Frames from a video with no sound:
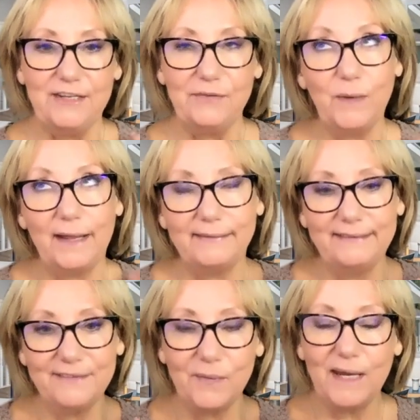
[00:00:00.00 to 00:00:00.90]
well,
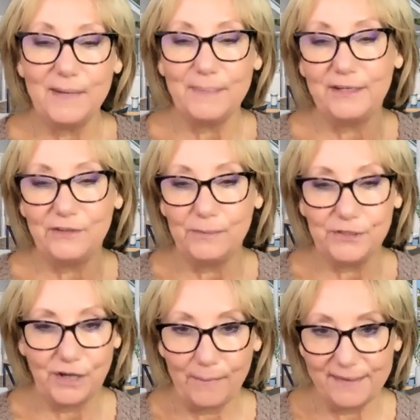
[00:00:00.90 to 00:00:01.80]
it's okay to be in your
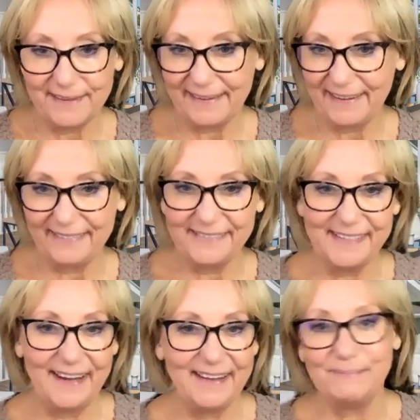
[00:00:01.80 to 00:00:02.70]
pajamas, I guess.
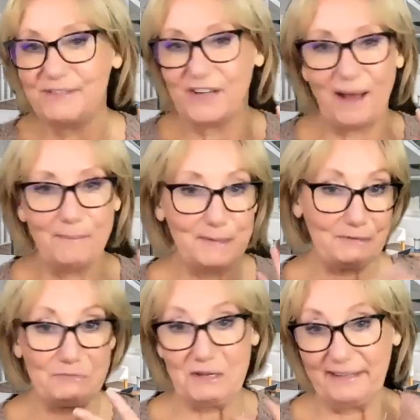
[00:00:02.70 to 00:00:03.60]
Today's pajamas
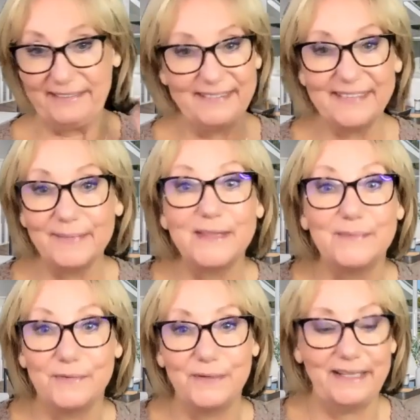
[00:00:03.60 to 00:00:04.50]
some of
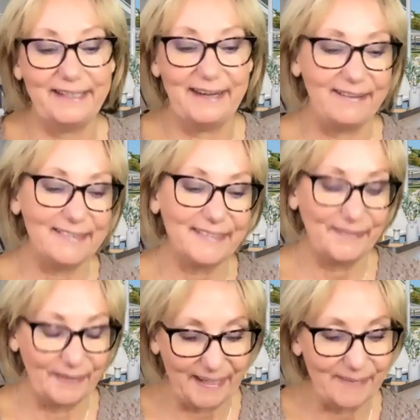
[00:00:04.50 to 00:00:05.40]
them are really nice
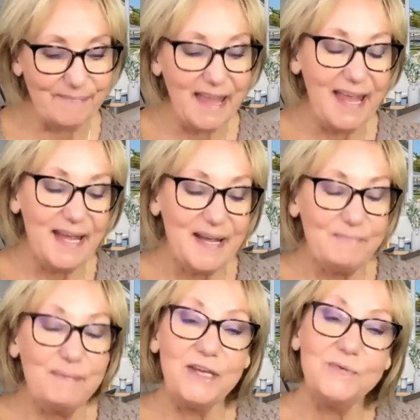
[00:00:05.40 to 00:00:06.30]
looking,
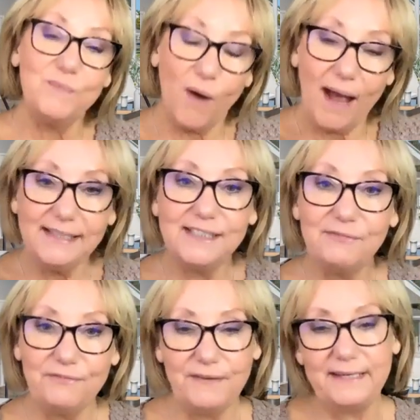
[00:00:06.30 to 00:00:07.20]
but you want to
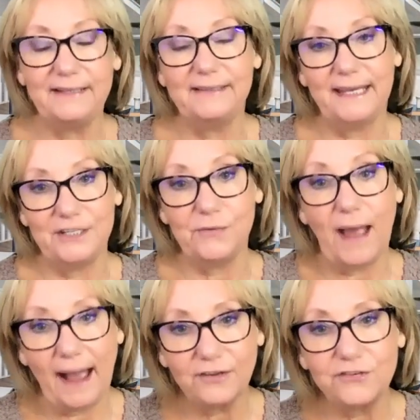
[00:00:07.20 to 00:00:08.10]
feel like you're
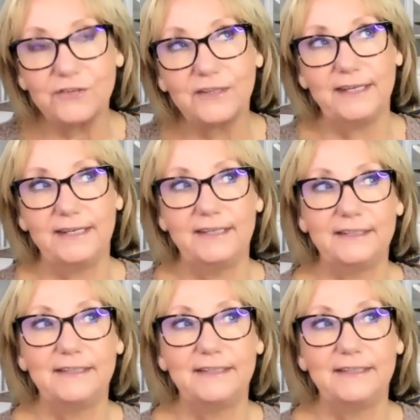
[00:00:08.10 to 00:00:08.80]
actually